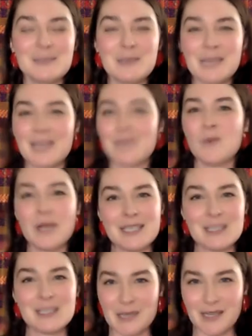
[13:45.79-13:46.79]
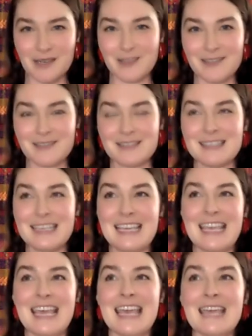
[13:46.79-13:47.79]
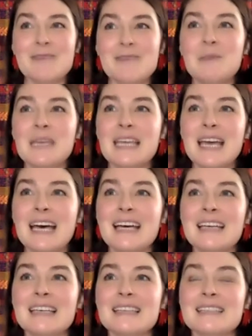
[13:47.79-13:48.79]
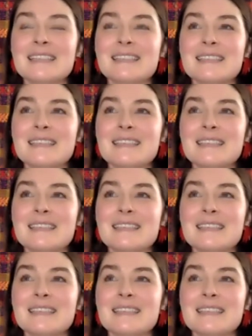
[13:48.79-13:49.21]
become waste pickers, because